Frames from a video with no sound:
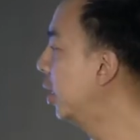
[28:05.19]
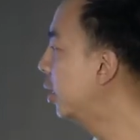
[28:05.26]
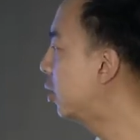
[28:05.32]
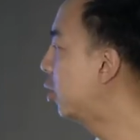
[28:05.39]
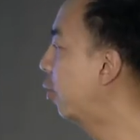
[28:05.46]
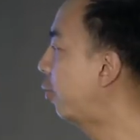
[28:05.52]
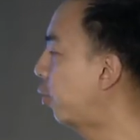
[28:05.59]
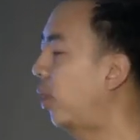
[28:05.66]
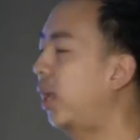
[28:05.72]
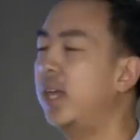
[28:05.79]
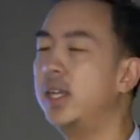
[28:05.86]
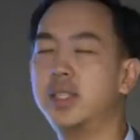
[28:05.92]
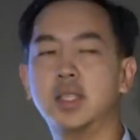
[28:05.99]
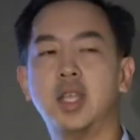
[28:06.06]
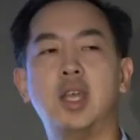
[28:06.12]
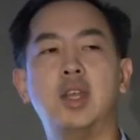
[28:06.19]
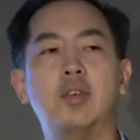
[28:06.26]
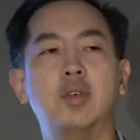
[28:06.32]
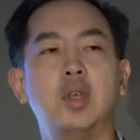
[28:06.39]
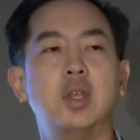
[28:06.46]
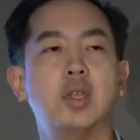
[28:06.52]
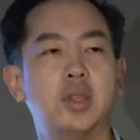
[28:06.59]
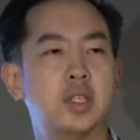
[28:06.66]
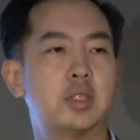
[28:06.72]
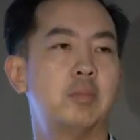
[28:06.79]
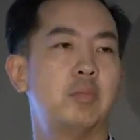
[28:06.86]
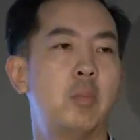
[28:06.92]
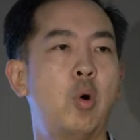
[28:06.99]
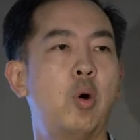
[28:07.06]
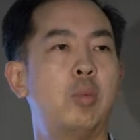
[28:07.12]
So for us, kind of
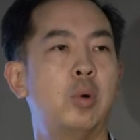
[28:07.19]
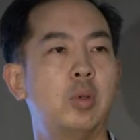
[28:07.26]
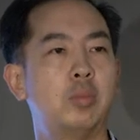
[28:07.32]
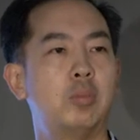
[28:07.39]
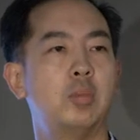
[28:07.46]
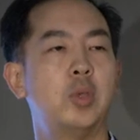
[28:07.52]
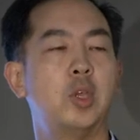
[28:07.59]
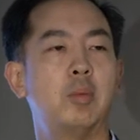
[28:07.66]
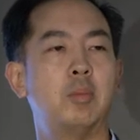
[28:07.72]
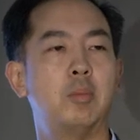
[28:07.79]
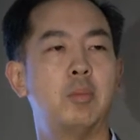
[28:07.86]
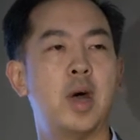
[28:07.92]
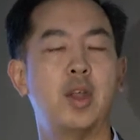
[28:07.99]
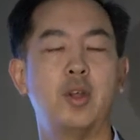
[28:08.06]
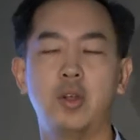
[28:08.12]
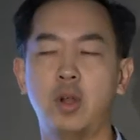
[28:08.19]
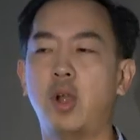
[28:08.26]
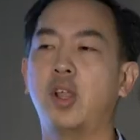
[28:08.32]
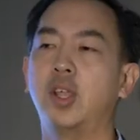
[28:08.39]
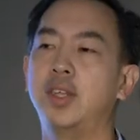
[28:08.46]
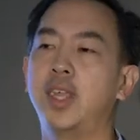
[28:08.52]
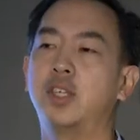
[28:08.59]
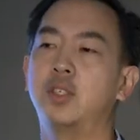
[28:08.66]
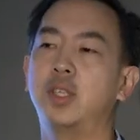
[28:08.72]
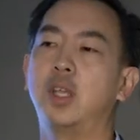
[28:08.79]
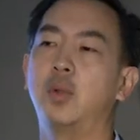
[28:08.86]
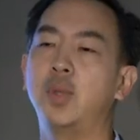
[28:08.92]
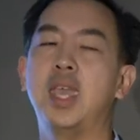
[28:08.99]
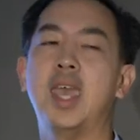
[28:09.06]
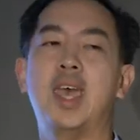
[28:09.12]
this mobile, modern architecture
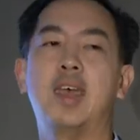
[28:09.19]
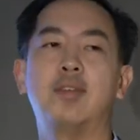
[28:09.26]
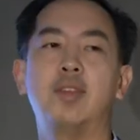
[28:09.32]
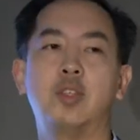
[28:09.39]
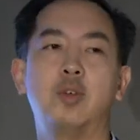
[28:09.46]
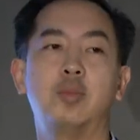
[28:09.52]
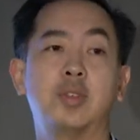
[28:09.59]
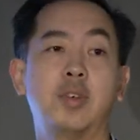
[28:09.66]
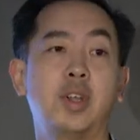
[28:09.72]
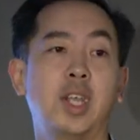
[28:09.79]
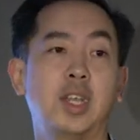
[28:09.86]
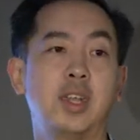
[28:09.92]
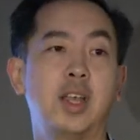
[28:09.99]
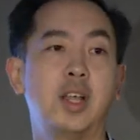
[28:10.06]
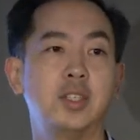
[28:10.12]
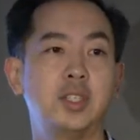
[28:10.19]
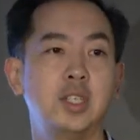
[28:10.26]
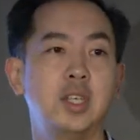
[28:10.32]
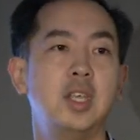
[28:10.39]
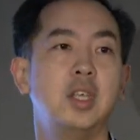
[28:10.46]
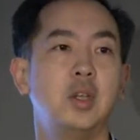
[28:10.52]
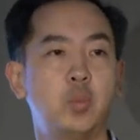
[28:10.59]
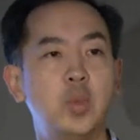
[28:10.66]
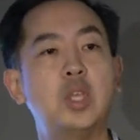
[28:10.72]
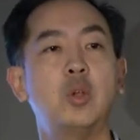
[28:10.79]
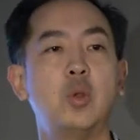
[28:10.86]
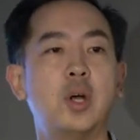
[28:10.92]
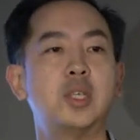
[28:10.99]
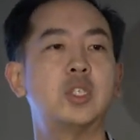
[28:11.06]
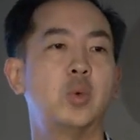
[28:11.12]
that we have in terms of our technology, we
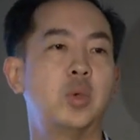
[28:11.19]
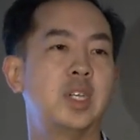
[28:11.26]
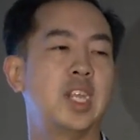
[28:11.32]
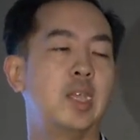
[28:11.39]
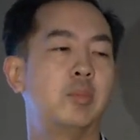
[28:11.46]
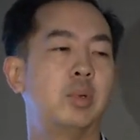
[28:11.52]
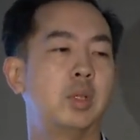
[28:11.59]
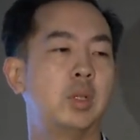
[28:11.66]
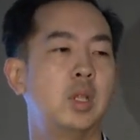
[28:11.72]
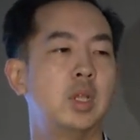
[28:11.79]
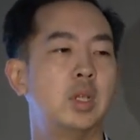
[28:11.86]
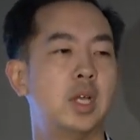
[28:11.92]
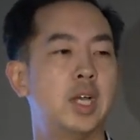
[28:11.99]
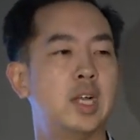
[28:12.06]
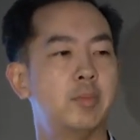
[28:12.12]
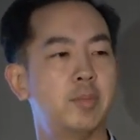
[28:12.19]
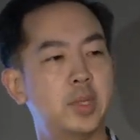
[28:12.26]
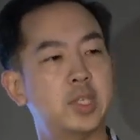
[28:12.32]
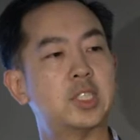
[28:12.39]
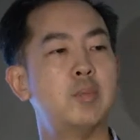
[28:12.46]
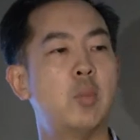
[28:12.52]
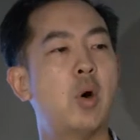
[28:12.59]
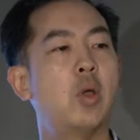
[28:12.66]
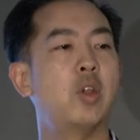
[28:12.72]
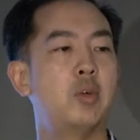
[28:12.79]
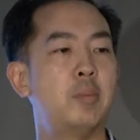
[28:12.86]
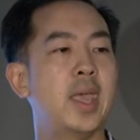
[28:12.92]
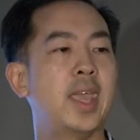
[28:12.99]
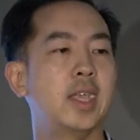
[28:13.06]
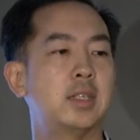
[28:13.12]
can also enable the smaller
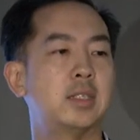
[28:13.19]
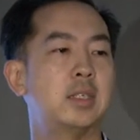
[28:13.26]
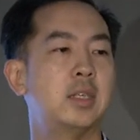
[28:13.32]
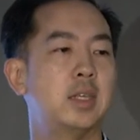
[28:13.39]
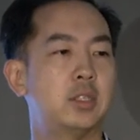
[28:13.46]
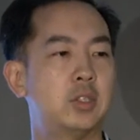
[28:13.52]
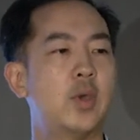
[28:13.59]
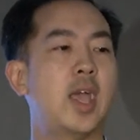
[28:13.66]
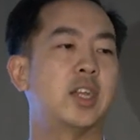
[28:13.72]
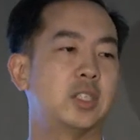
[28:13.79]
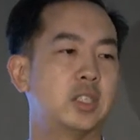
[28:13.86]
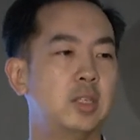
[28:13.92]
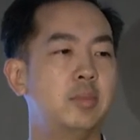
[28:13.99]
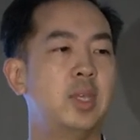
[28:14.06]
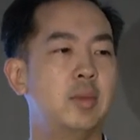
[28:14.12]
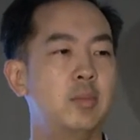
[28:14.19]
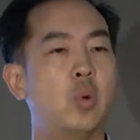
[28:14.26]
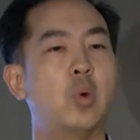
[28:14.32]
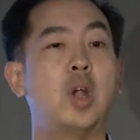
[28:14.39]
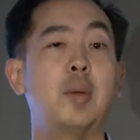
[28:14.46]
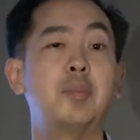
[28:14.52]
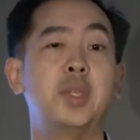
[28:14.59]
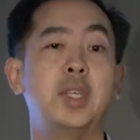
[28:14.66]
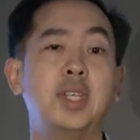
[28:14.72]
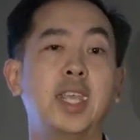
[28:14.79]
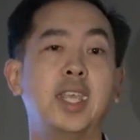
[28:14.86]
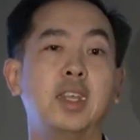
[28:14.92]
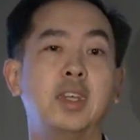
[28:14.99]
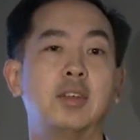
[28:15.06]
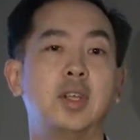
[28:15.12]
banks to actually be more up to
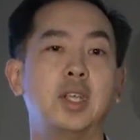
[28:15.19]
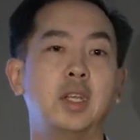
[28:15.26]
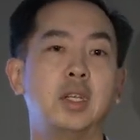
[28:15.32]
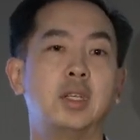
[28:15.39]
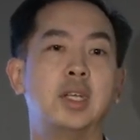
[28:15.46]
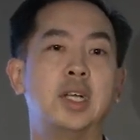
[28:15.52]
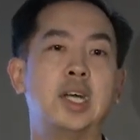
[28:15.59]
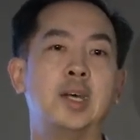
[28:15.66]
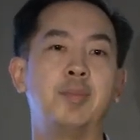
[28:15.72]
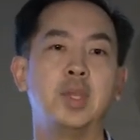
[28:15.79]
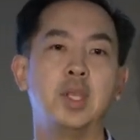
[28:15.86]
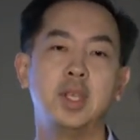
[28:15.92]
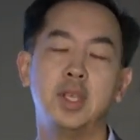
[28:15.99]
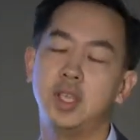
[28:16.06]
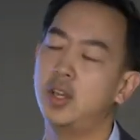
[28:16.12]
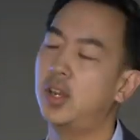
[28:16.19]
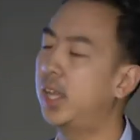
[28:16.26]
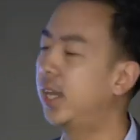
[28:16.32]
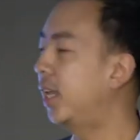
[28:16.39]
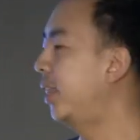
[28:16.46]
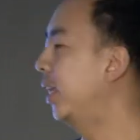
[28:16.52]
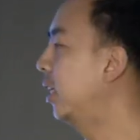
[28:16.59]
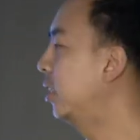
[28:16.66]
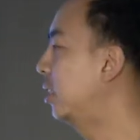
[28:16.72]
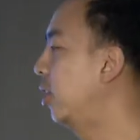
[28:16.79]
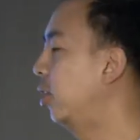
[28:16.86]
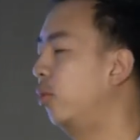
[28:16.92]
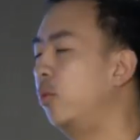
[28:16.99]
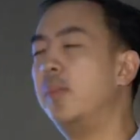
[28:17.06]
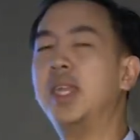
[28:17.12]
date, right? And I think it
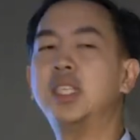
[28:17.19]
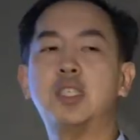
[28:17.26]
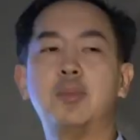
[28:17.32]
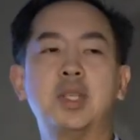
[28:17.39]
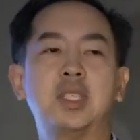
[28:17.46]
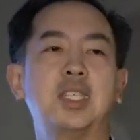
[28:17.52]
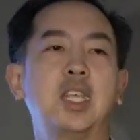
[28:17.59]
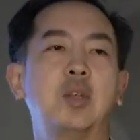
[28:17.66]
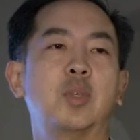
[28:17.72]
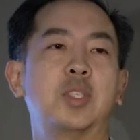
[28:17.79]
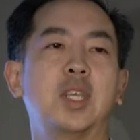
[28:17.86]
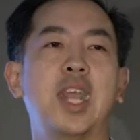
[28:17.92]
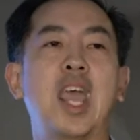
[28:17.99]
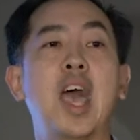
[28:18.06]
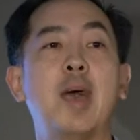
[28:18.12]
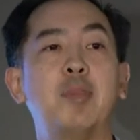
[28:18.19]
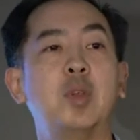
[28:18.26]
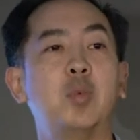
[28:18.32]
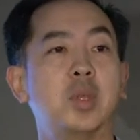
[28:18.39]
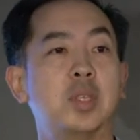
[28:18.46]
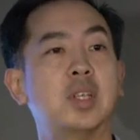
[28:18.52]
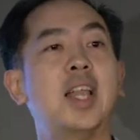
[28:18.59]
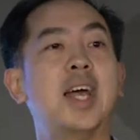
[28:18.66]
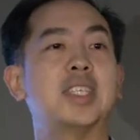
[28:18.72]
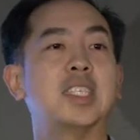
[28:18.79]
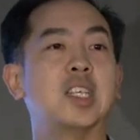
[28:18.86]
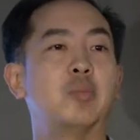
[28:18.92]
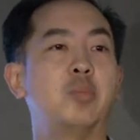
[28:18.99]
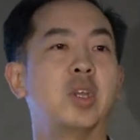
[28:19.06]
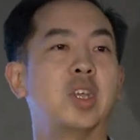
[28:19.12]
remains to be seen what's going to happen with
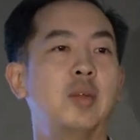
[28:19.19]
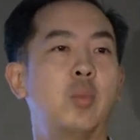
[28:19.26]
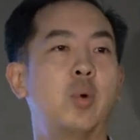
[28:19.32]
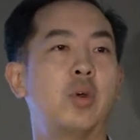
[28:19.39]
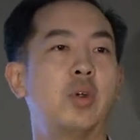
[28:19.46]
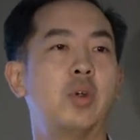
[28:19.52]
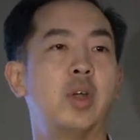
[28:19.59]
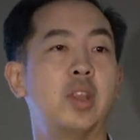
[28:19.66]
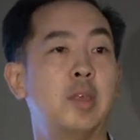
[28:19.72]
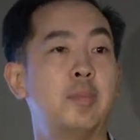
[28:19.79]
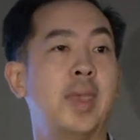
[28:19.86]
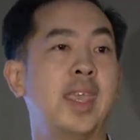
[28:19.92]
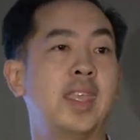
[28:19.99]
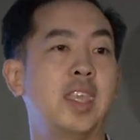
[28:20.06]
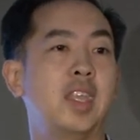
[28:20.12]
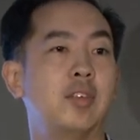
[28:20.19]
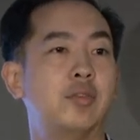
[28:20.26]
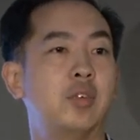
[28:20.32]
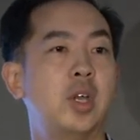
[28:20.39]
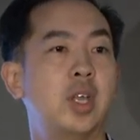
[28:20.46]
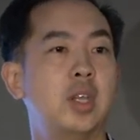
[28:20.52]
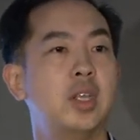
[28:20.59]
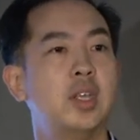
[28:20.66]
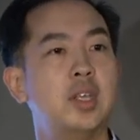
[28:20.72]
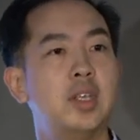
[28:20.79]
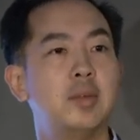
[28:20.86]
classic brick and mortar on the banking front.